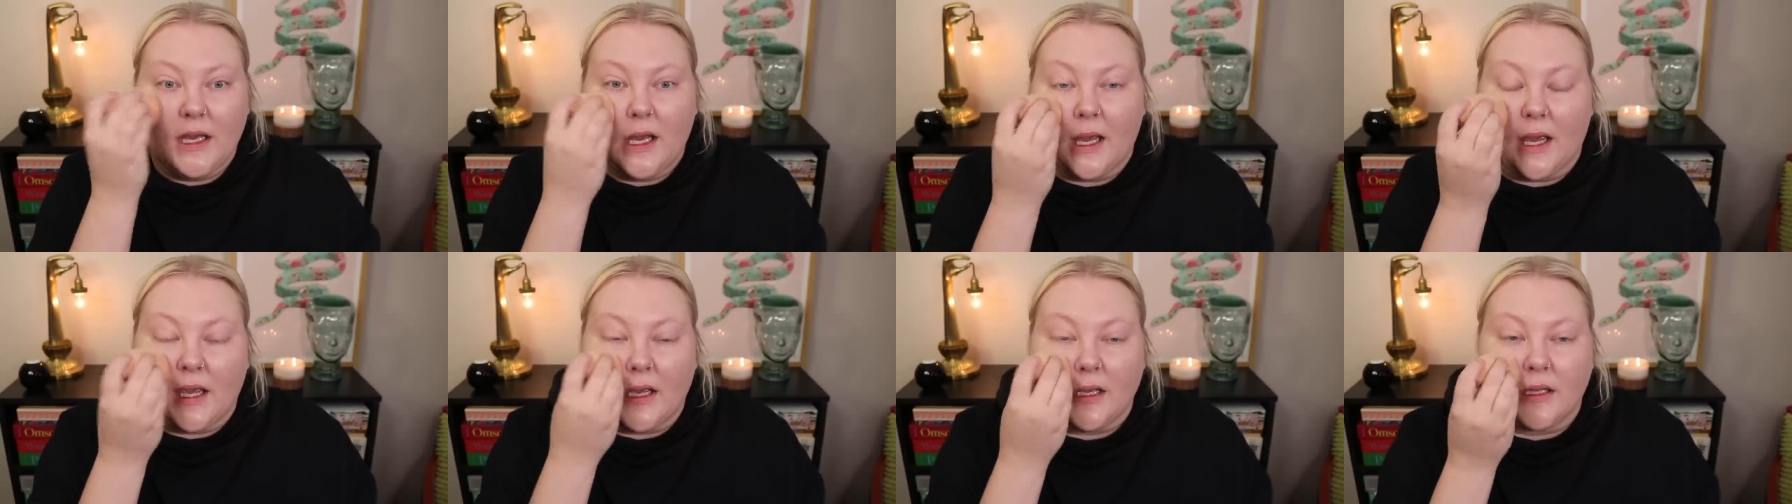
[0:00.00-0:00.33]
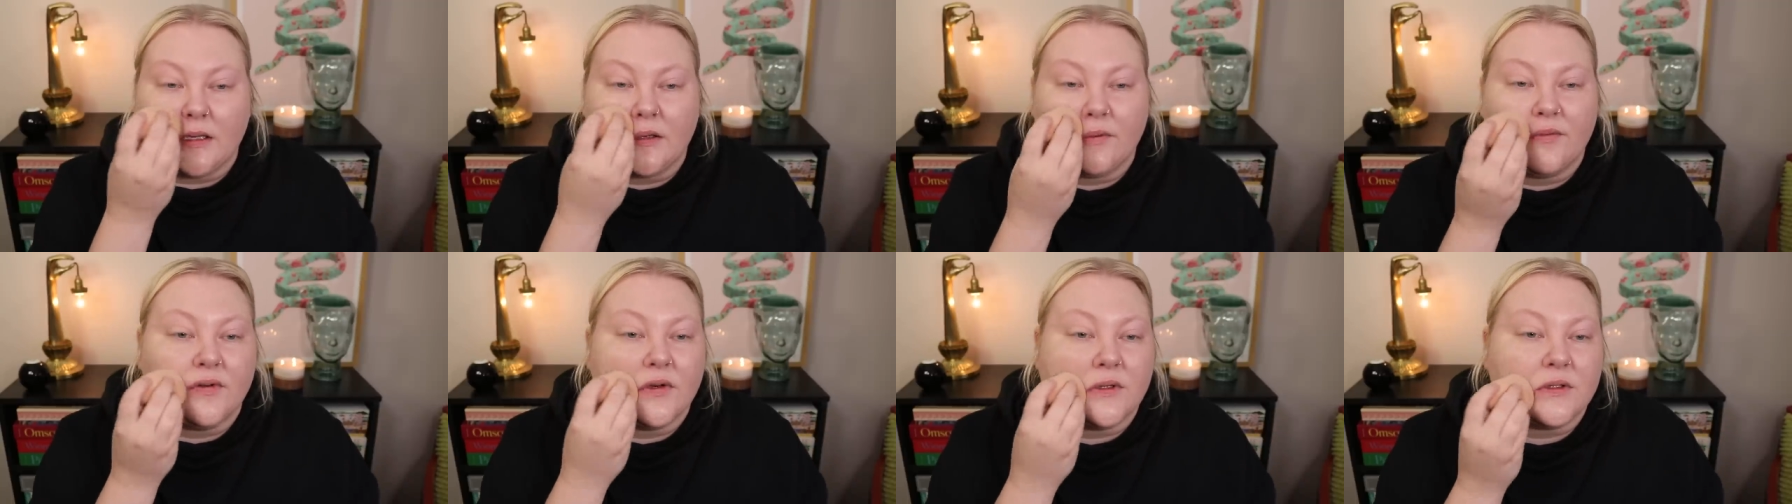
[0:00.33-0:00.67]

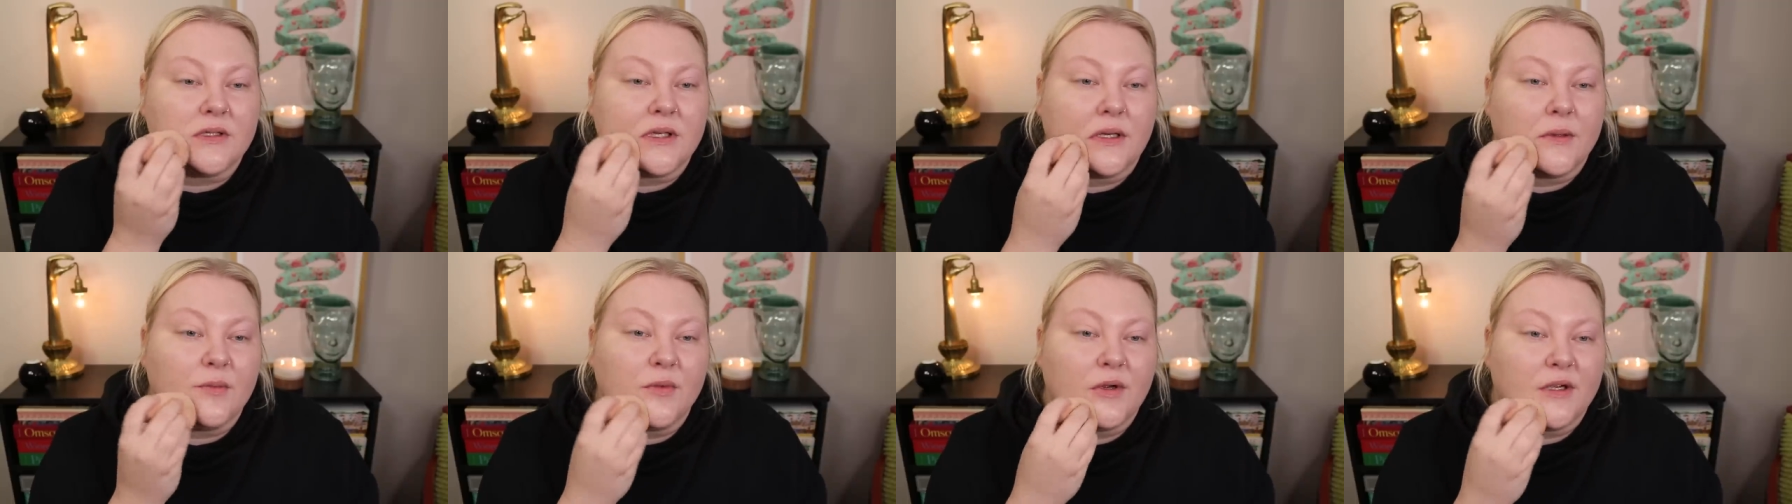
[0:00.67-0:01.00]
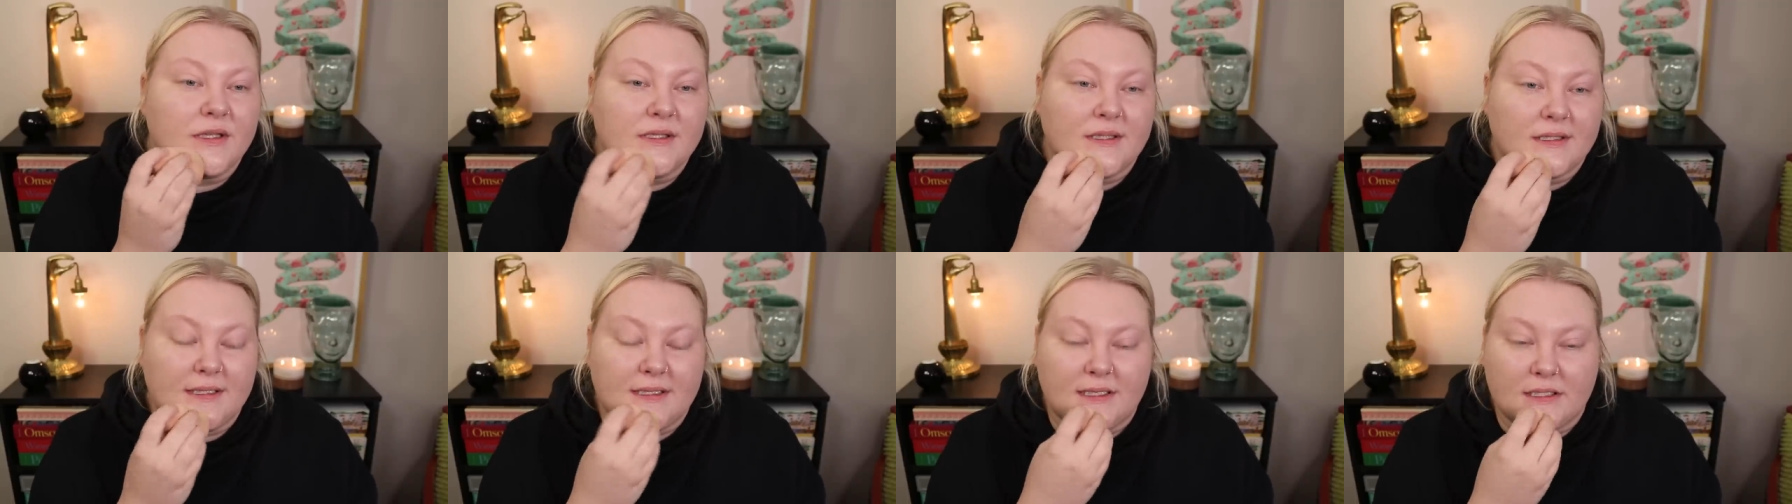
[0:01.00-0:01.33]
and for some
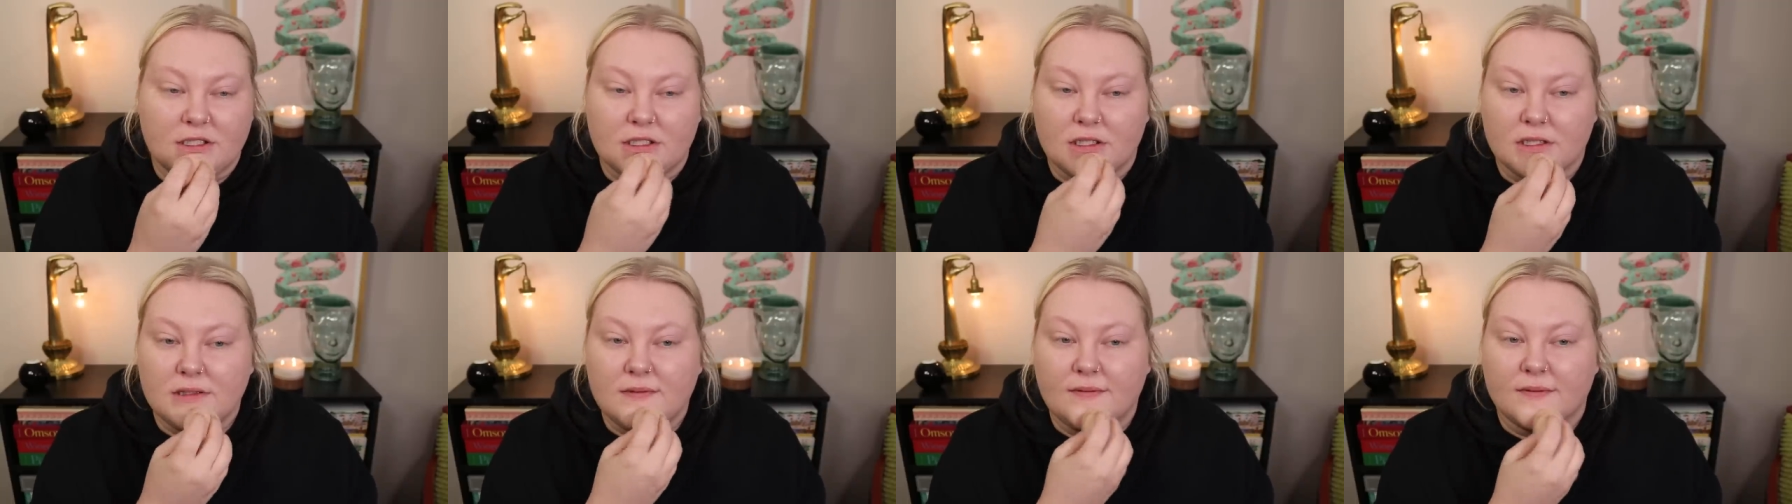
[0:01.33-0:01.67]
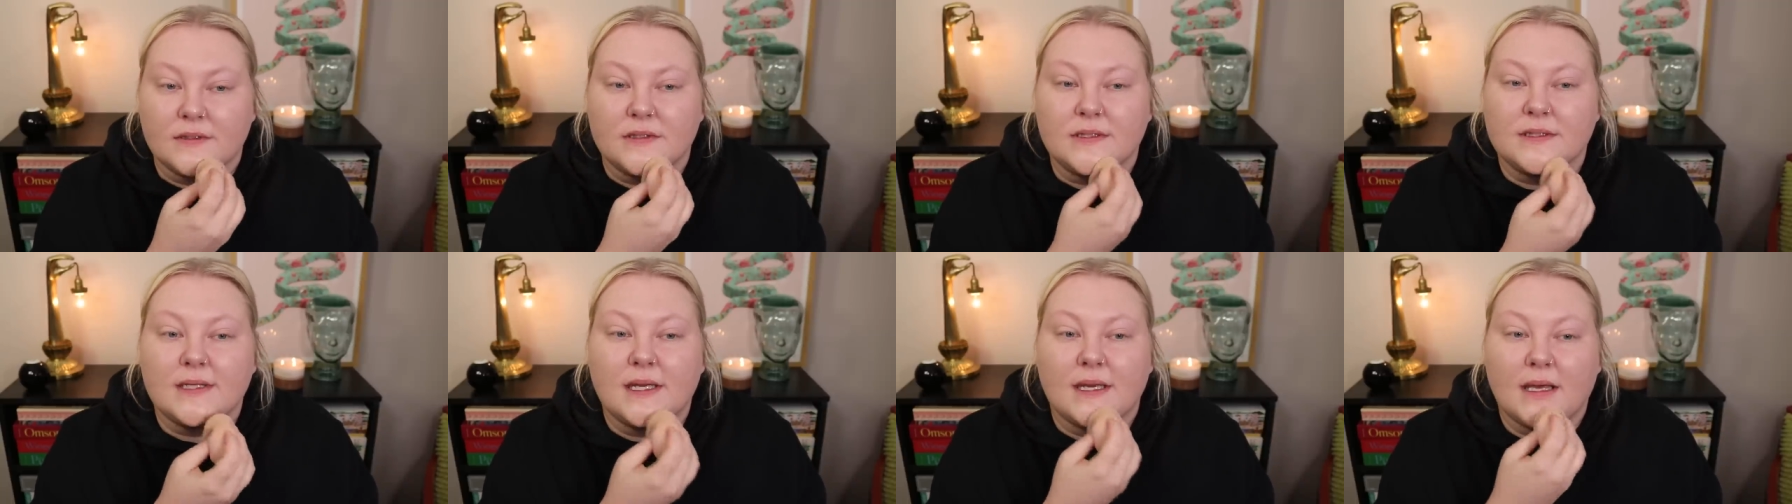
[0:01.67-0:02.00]
reason it just
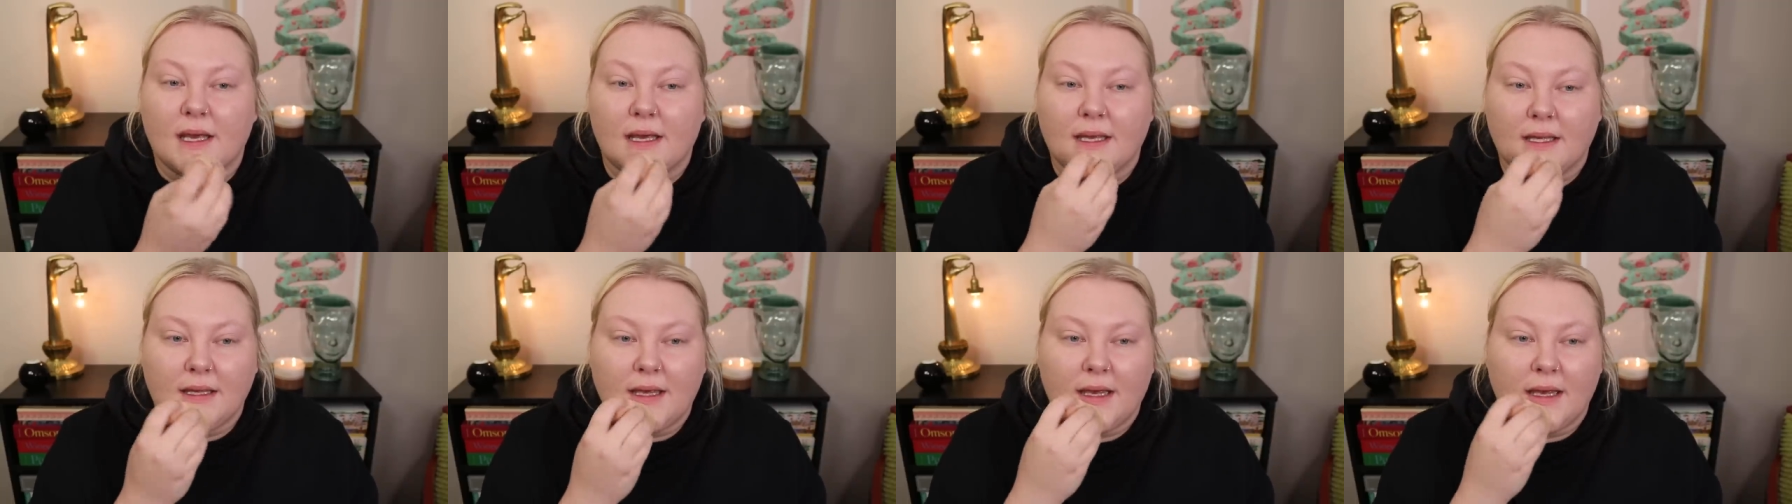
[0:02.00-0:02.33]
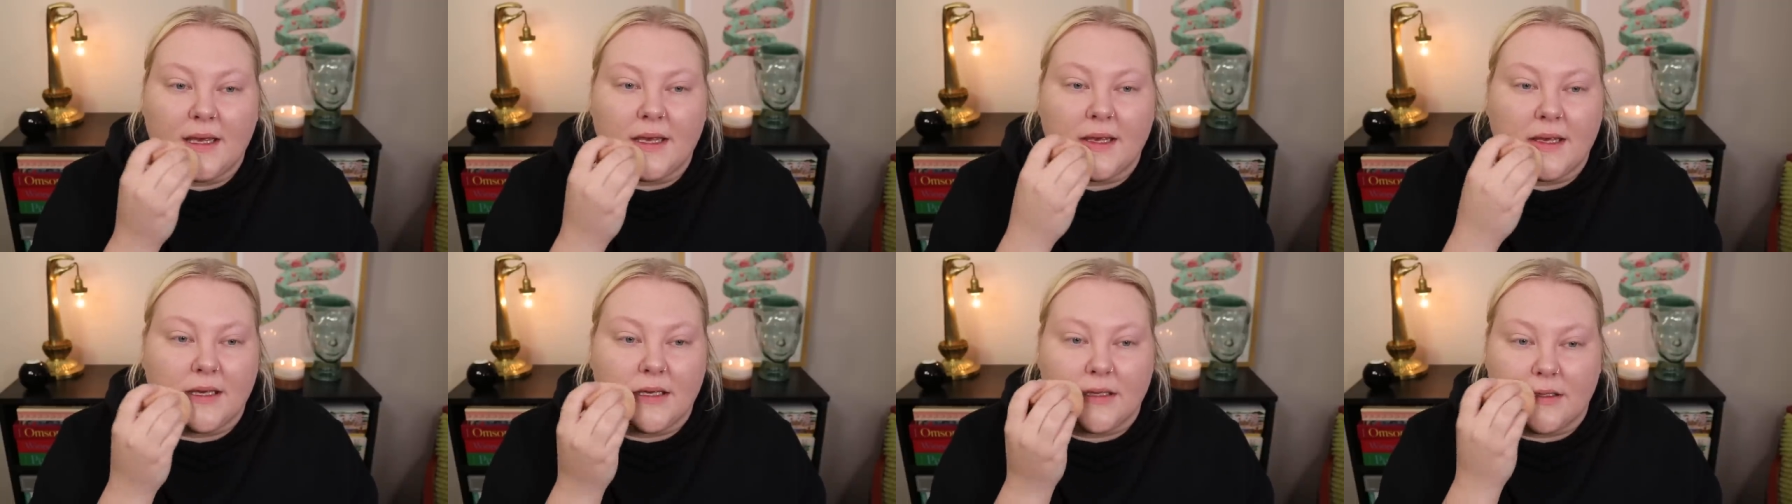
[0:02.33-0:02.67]
feels like I
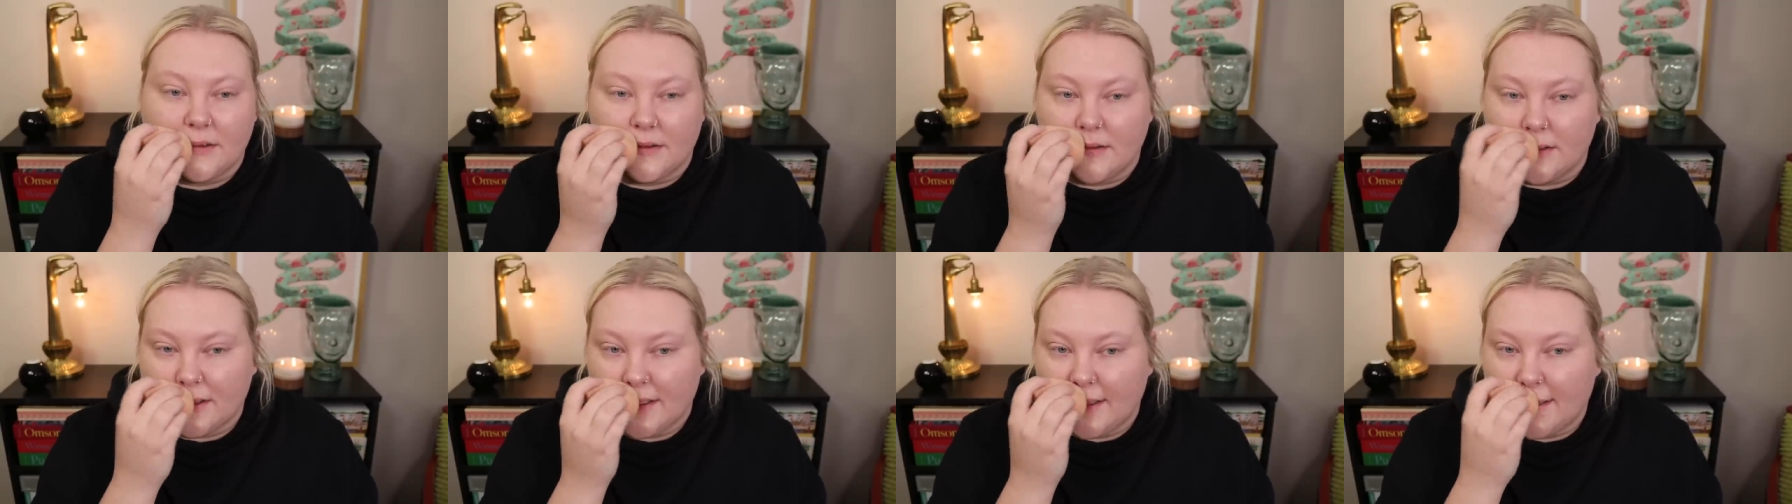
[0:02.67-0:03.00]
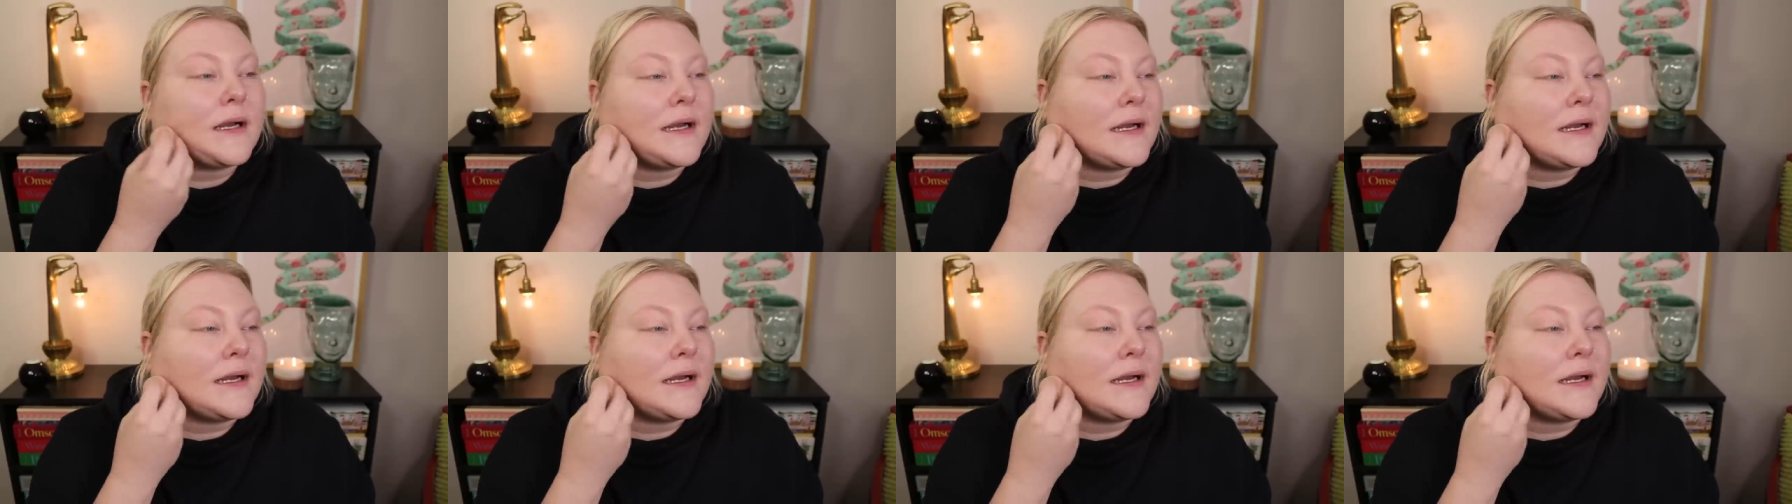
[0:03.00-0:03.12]
can't,